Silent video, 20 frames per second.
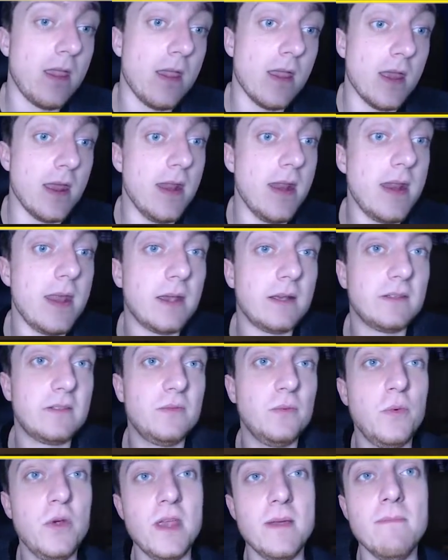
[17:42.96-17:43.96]
Next,
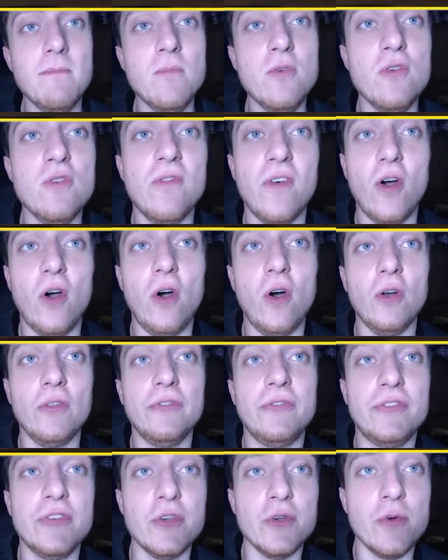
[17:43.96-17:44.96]
we move on
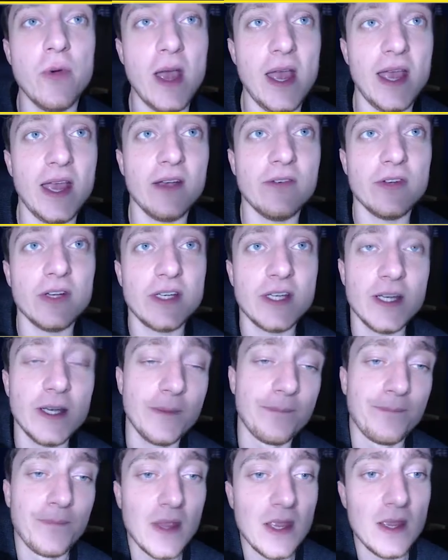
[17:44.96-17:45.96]
to
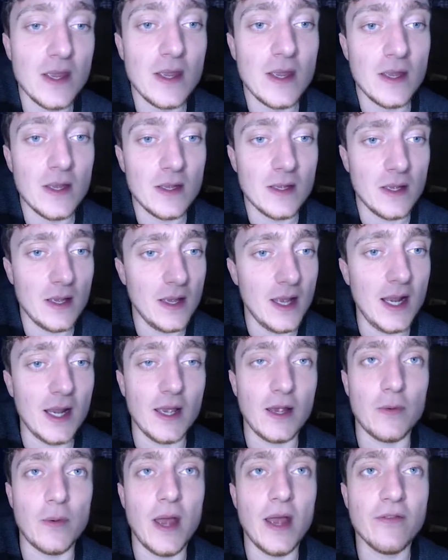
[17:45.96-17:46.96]
Erica.
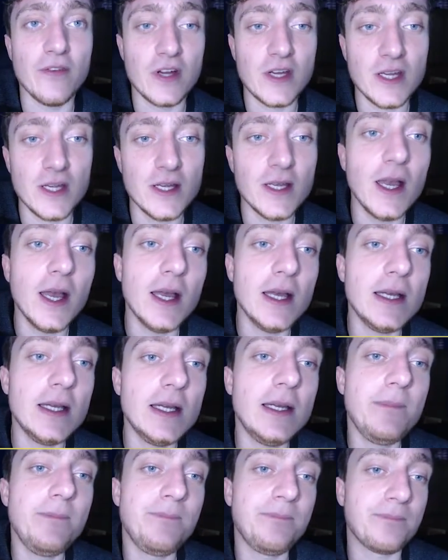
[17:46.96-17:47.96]
Hello, Erica.
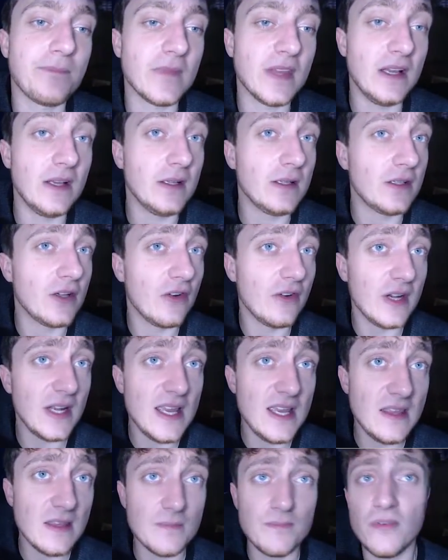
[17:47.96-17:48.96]

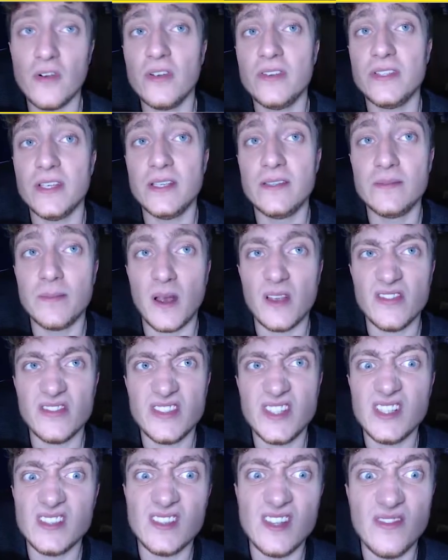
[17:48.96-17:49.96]
Currently, the price is about
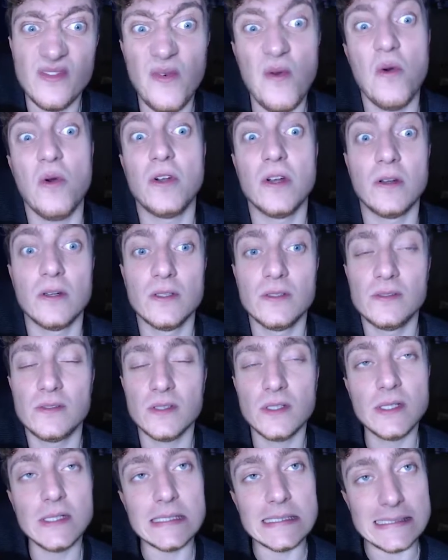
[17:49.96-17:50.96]
$64,
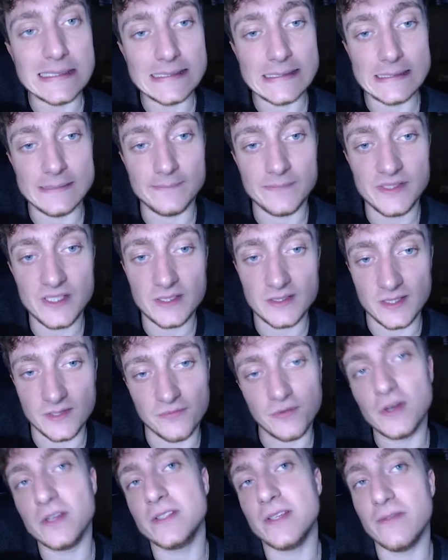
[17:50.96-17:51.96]

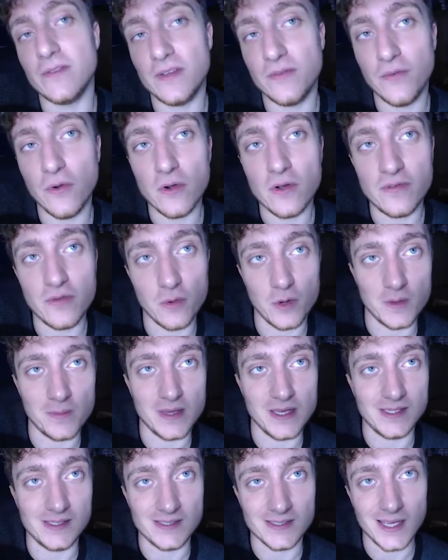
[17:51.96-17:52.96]
$63.74 if you want to
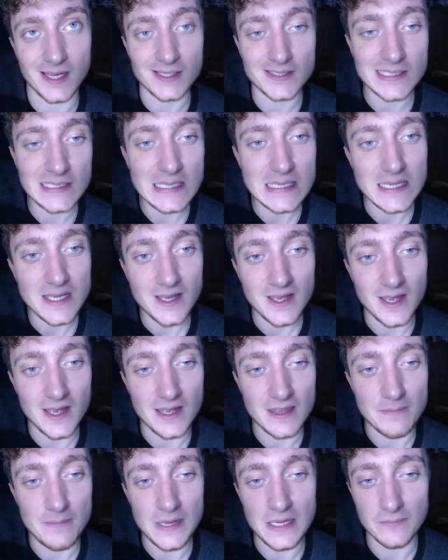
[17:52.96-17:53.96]
be exact.
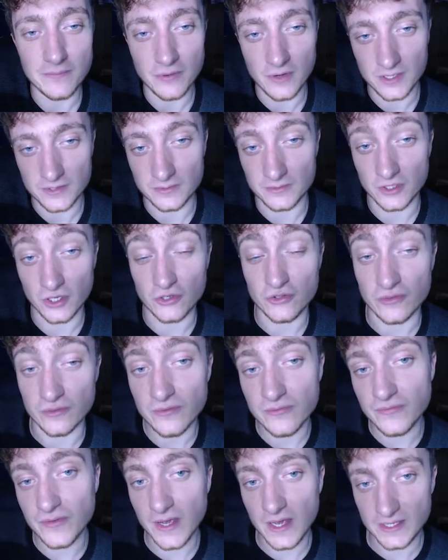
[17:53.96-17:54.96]
The peak price was
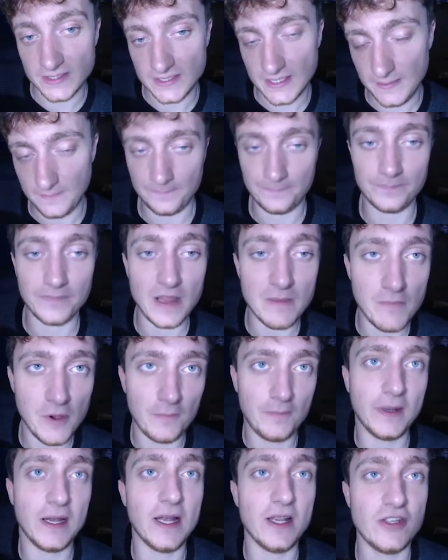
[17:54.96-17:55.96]
$130.
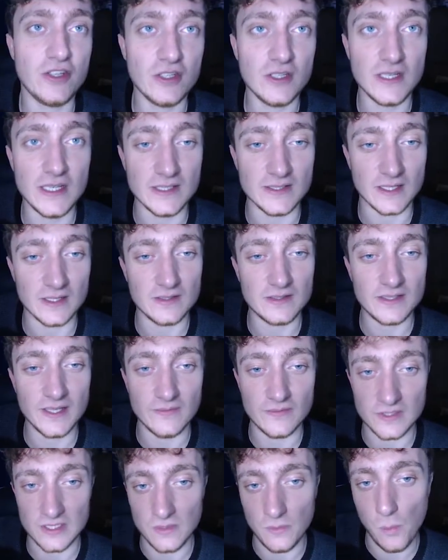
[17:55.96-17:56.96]
Population is at
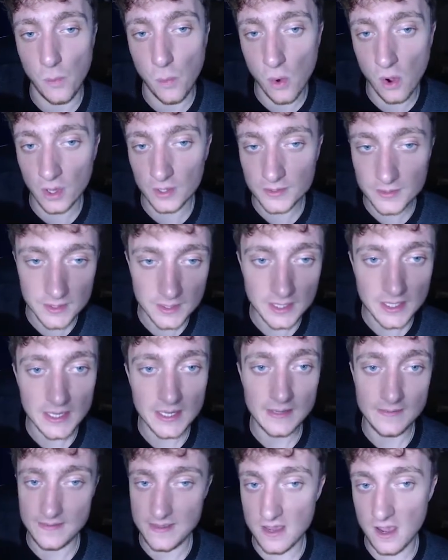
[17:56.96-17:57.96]
71.
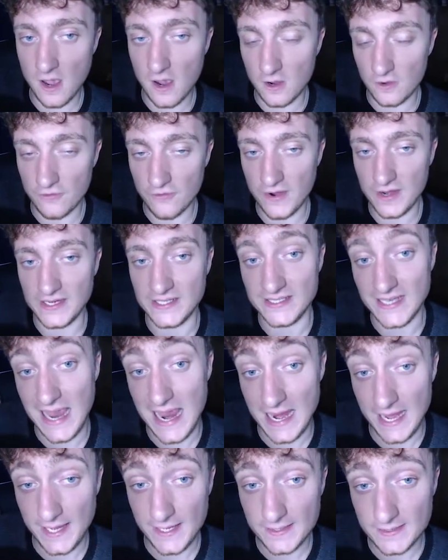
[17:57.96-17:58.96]
The art grade is
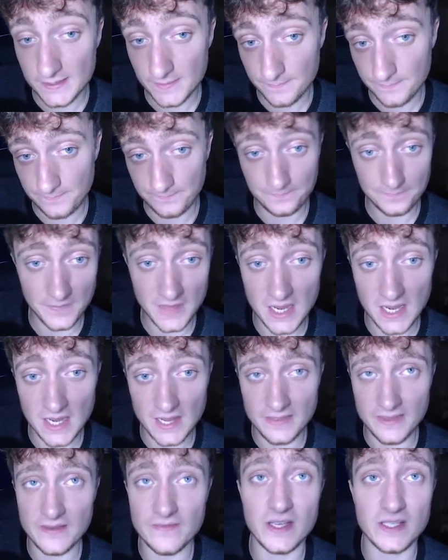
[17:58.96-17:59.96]
8,
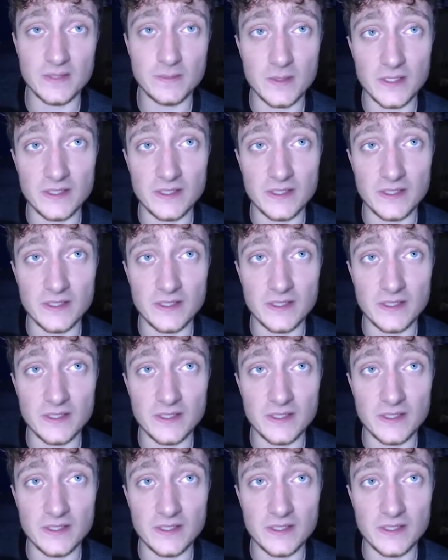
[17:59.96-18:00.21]
and the investment is